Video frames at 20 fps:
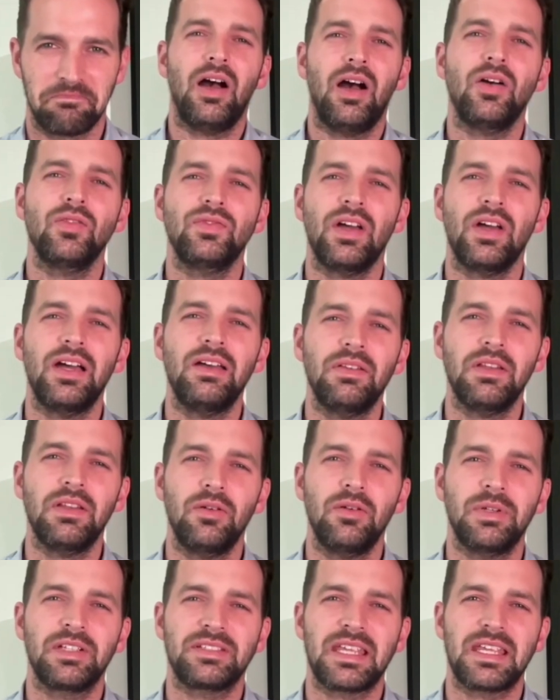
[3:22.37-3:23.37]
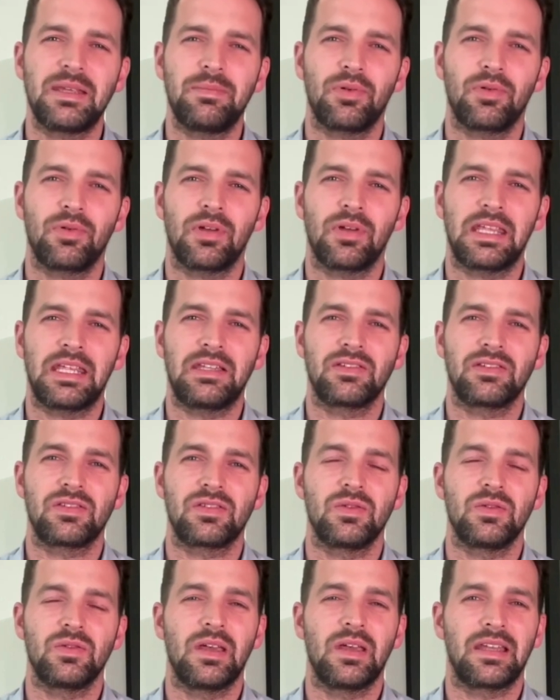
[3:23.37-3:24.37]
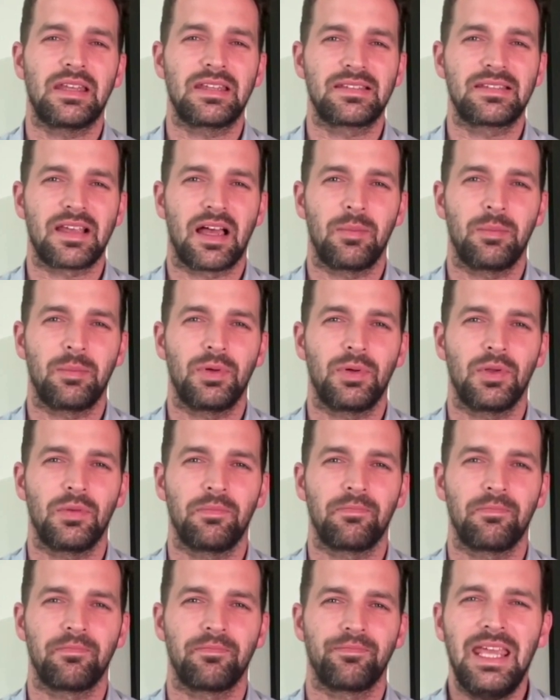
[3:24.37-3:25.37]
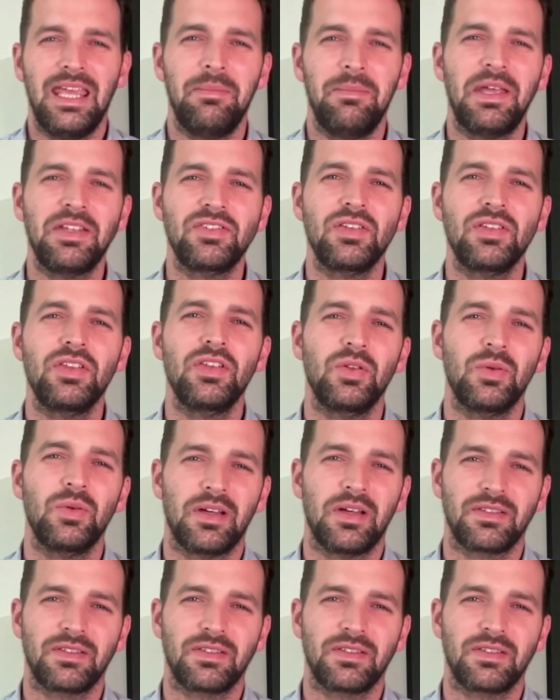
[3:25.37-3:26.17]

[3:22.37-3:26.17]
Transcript: I'll dive a little bit deeper into an example. Imagine that you are